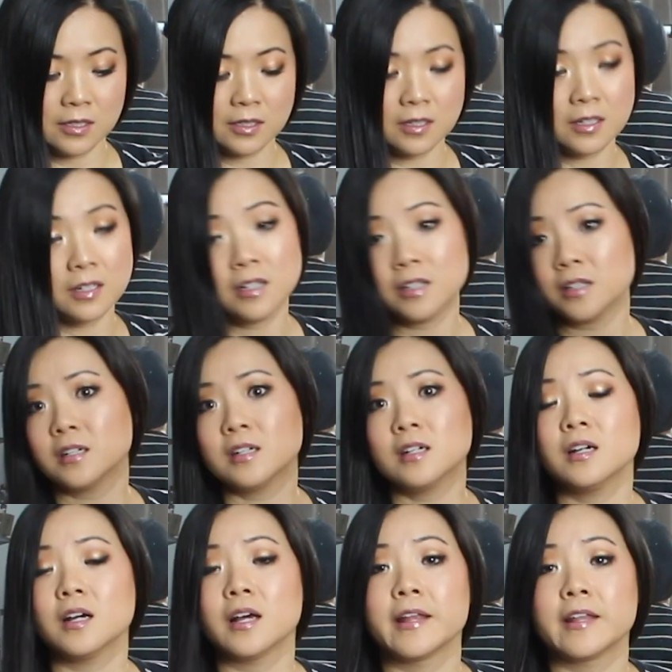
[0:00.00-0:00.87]

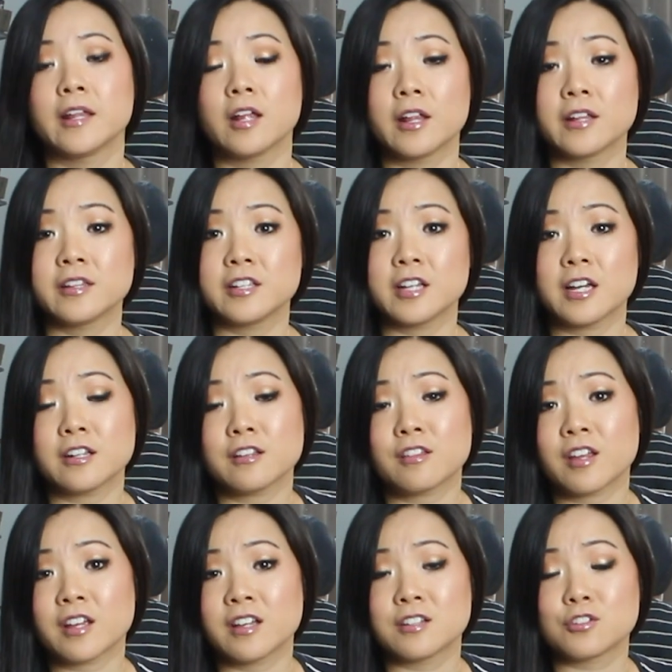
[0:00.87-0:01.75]
And the other
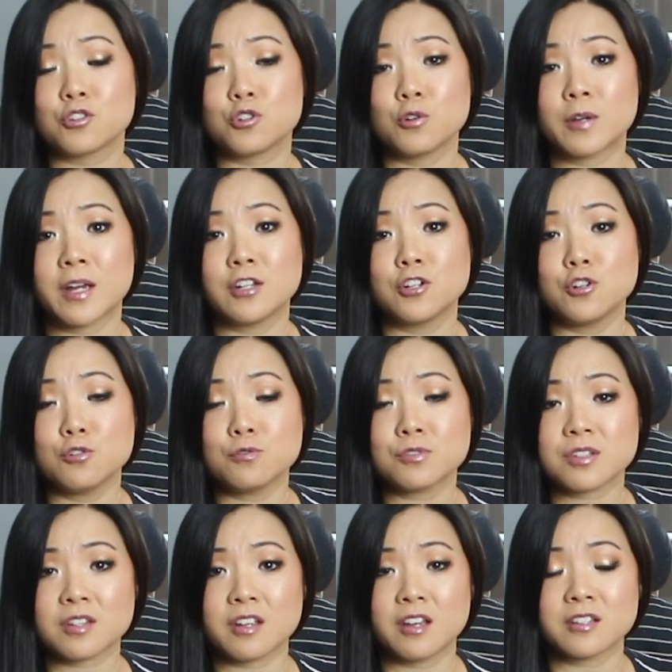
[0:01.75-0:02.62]
thing is you can
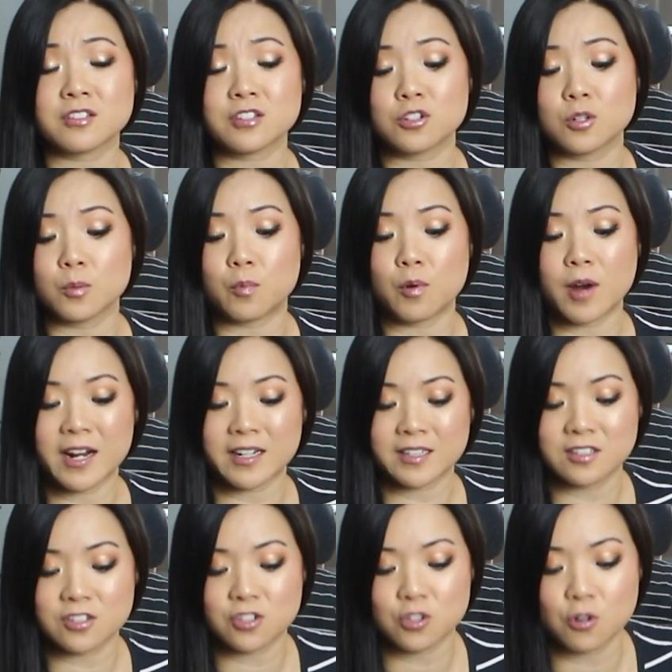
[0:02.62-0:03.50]
use this to practice